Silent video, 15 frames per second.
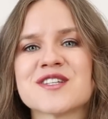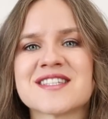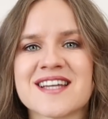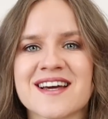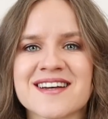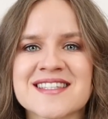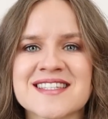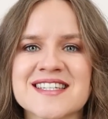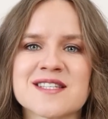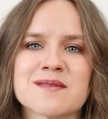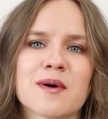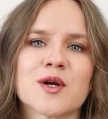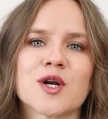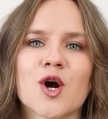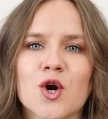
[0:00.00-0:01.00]
text is
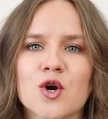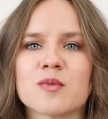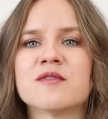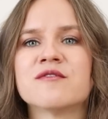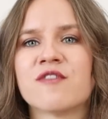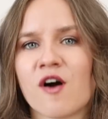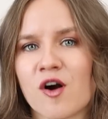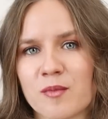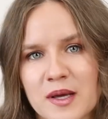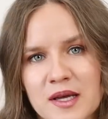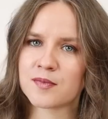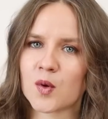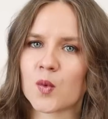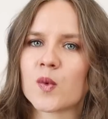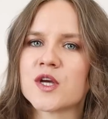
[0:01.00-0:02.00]
about urban farming,
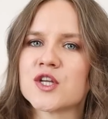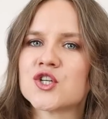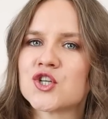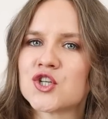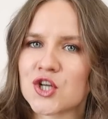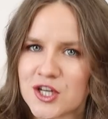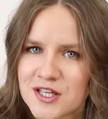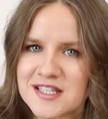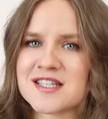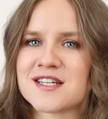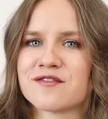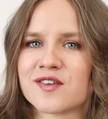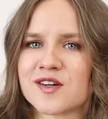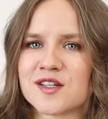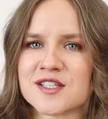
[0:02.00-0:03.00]
which is a
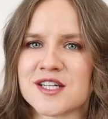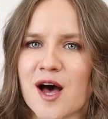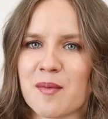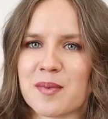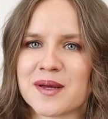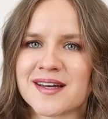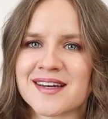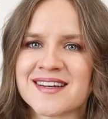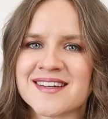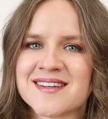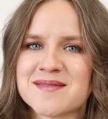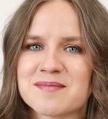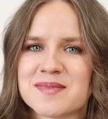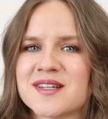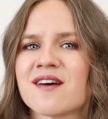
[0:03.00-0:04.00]
difficult topic,
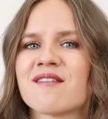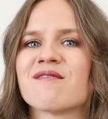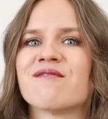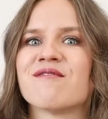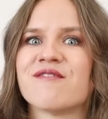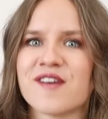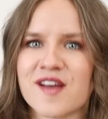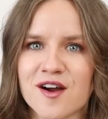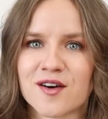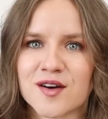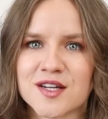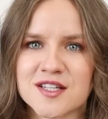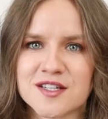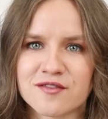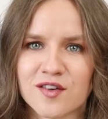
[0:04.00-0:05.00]
but not very
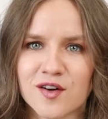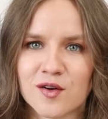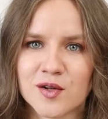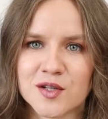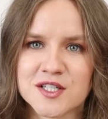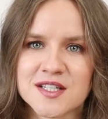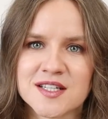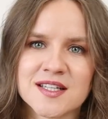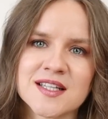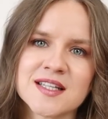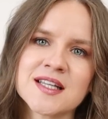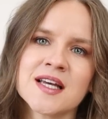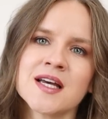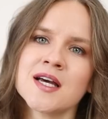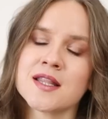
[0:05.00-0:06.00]
difficult.
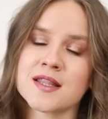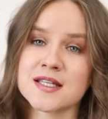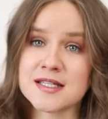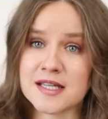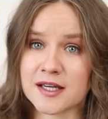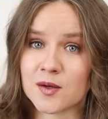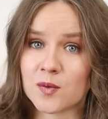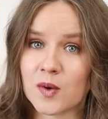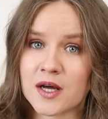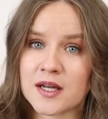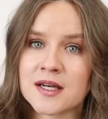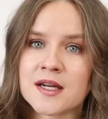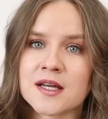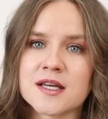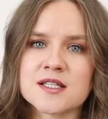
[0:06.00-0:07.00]
The second one
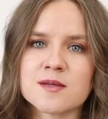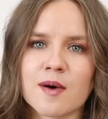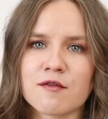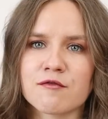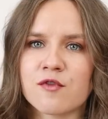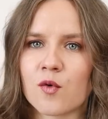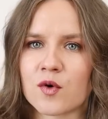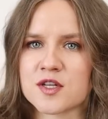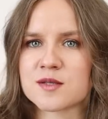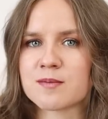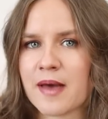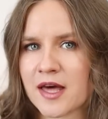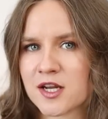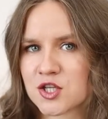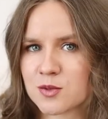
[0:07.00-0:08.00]
is about forest
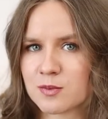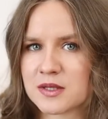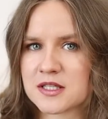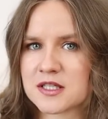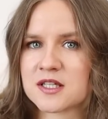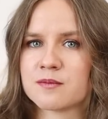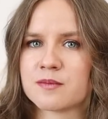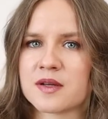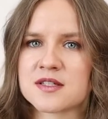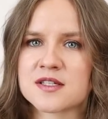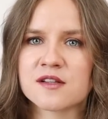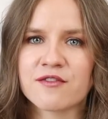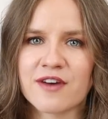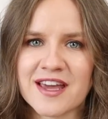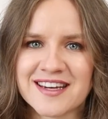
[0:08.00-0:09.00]
management in
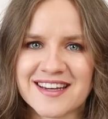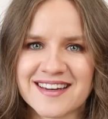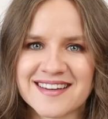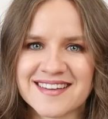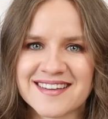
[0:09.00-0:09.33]
Pennsylvania,